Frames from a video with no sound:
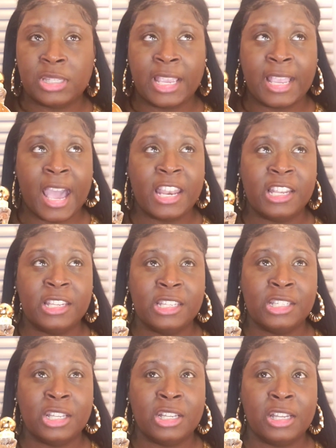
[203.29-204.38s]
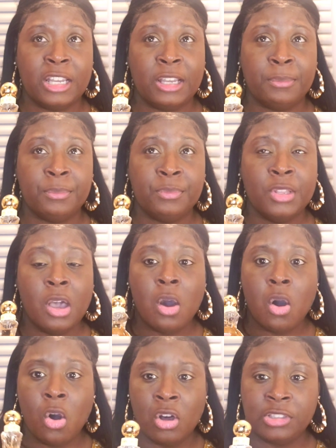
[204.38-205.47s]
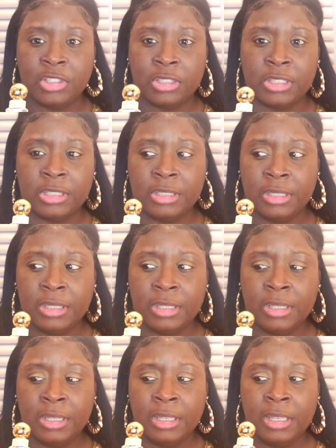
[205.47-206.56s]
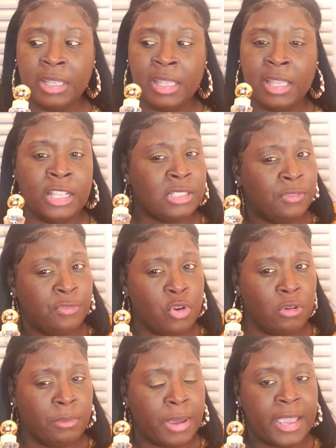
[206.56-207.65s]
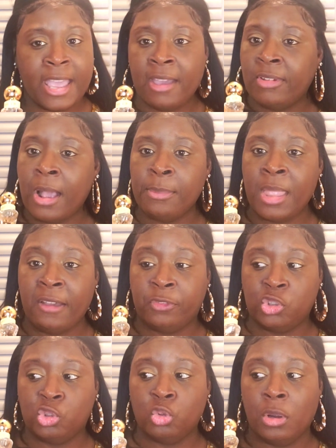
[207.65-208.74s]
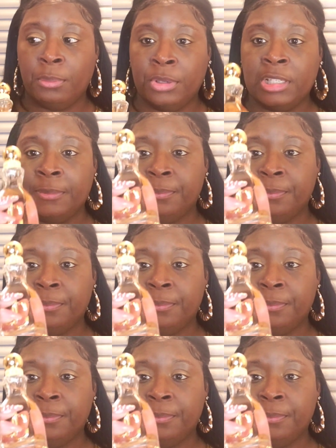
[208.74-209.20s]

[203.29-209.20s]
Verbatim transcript: They got it in um Ulta and Sephora might have it. I'm not for sure, but